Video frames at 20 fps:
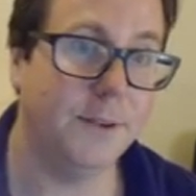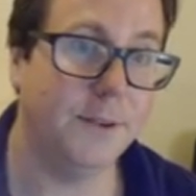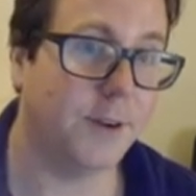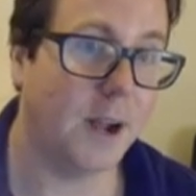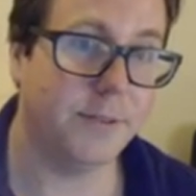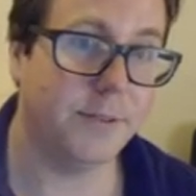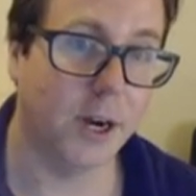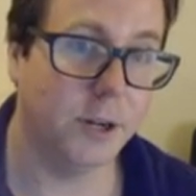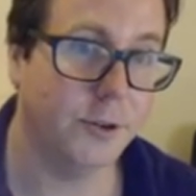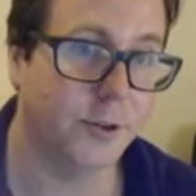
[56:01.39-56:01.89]

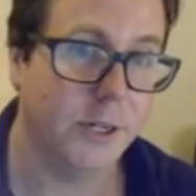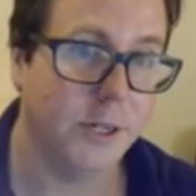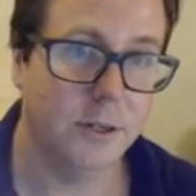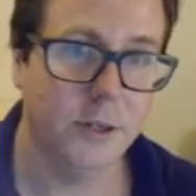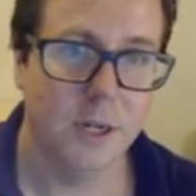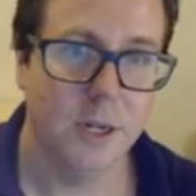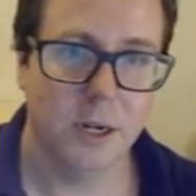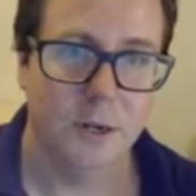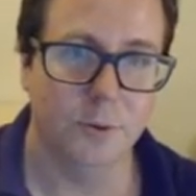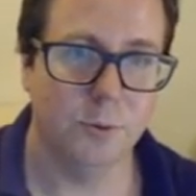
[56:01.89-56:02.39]
500,
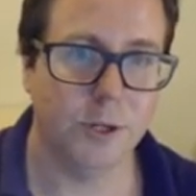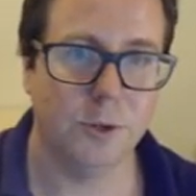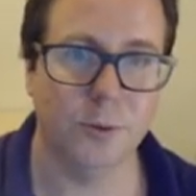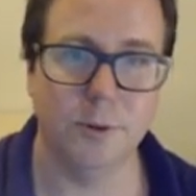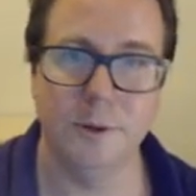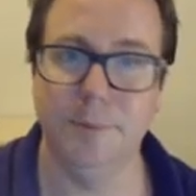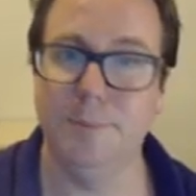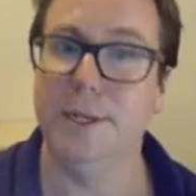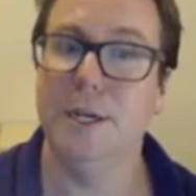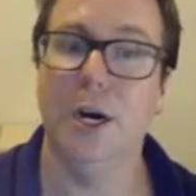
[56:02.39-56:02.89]
which
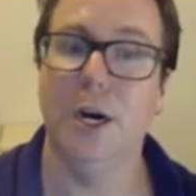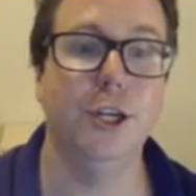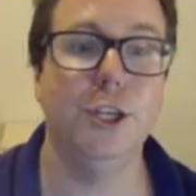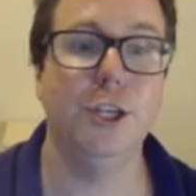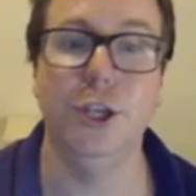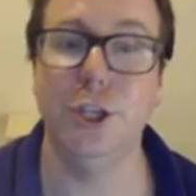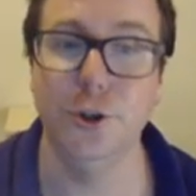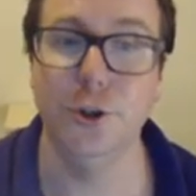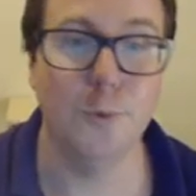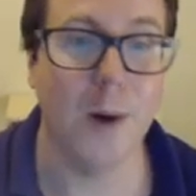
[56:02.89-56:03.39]
would be a
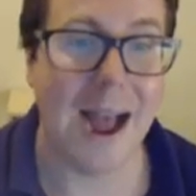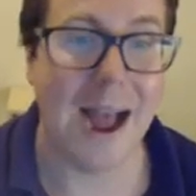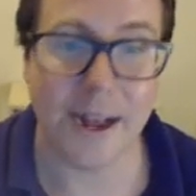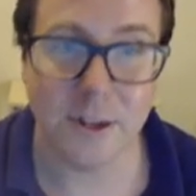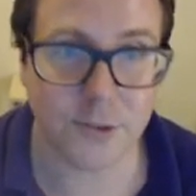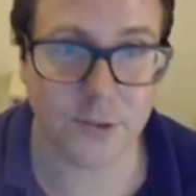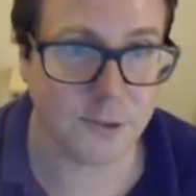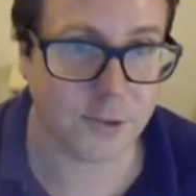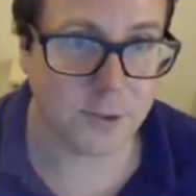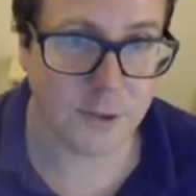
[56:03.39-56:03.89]

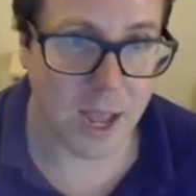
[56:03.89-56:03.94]
U.S.